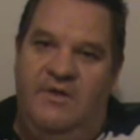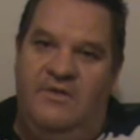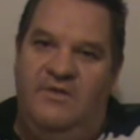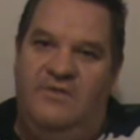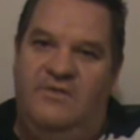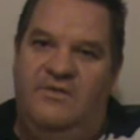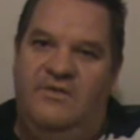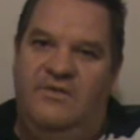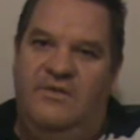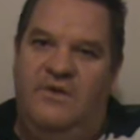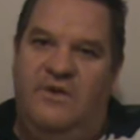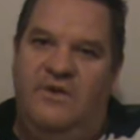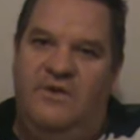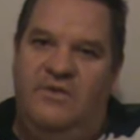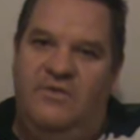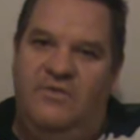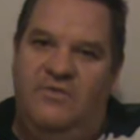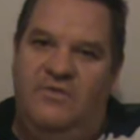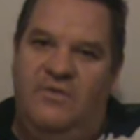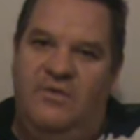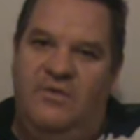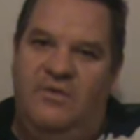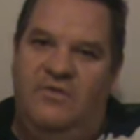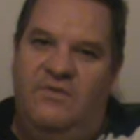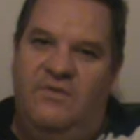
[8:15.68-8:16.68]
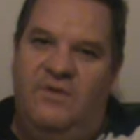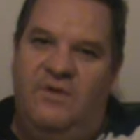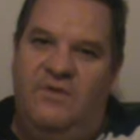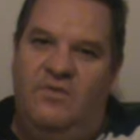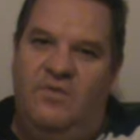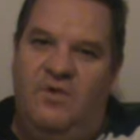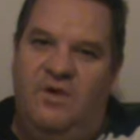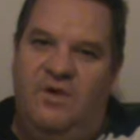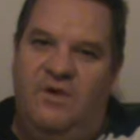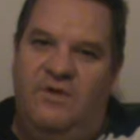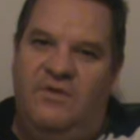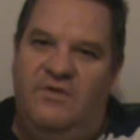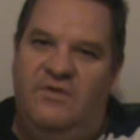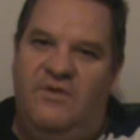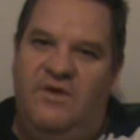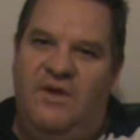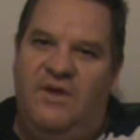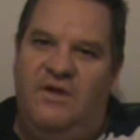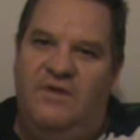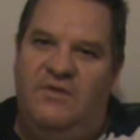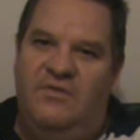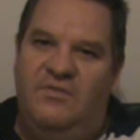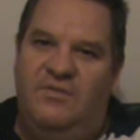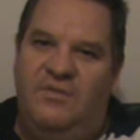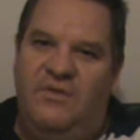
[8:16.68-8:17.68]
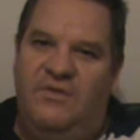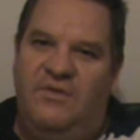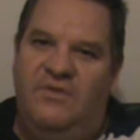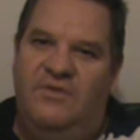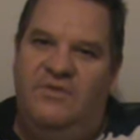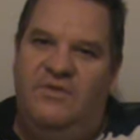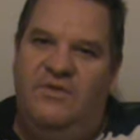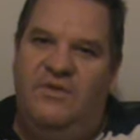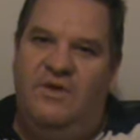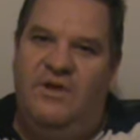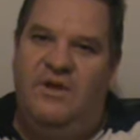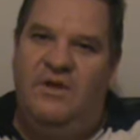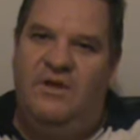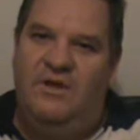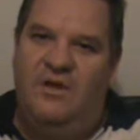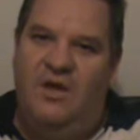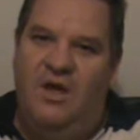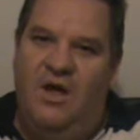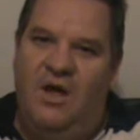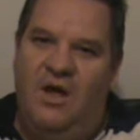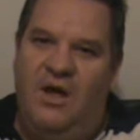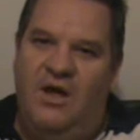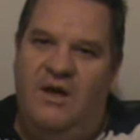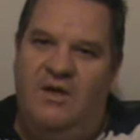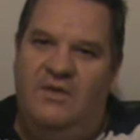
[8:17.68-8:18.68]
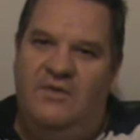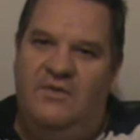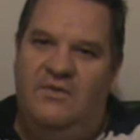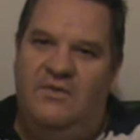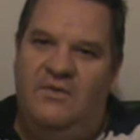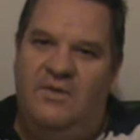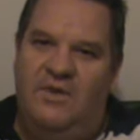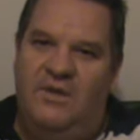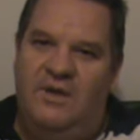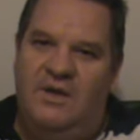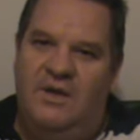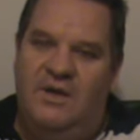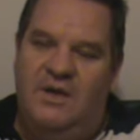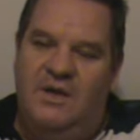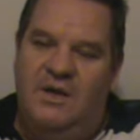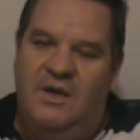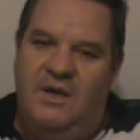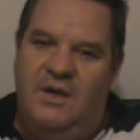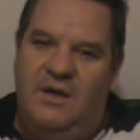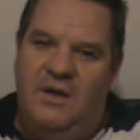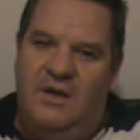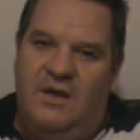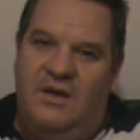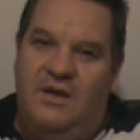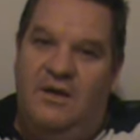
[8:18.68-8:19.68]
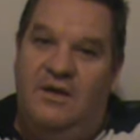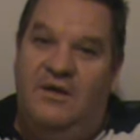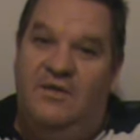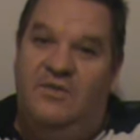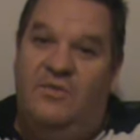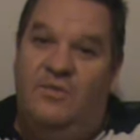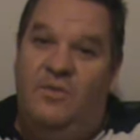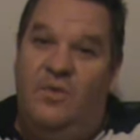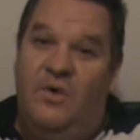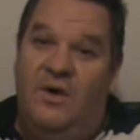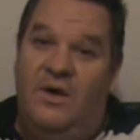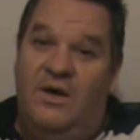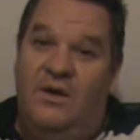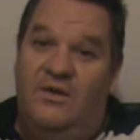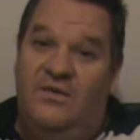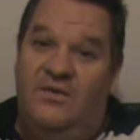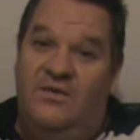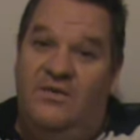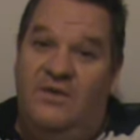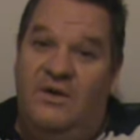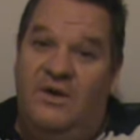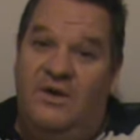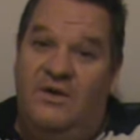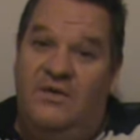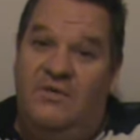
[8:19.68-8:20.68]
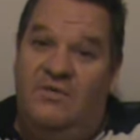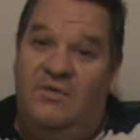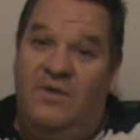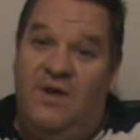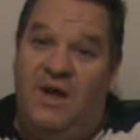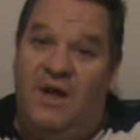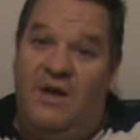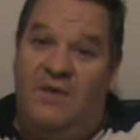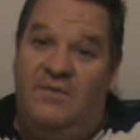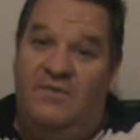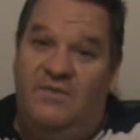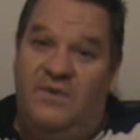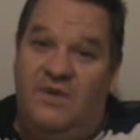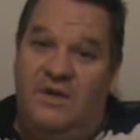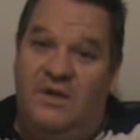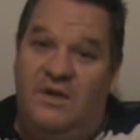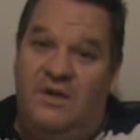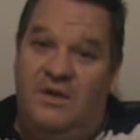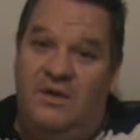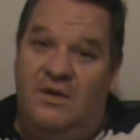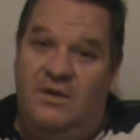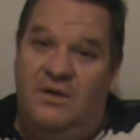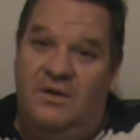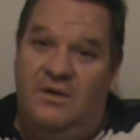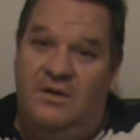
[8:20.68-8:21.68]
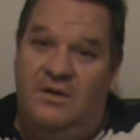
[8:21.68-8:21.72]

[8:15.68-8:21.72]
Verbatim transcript: There's a certain truth in what he says, but there's certain lies. And that's why it's so crafty.